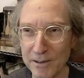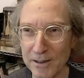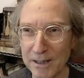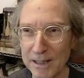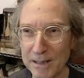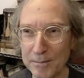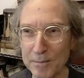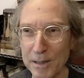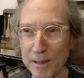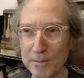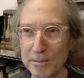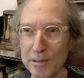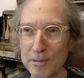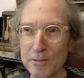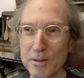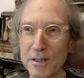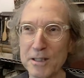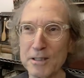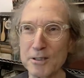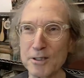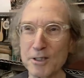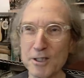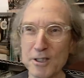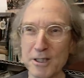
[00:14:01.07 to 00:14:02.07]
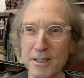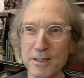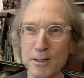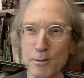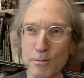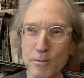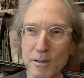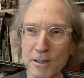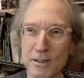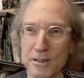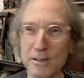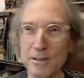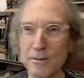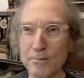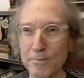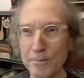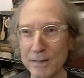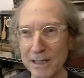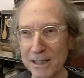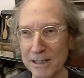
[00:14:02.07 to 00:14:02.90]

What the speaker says: like maybe within 6 months of me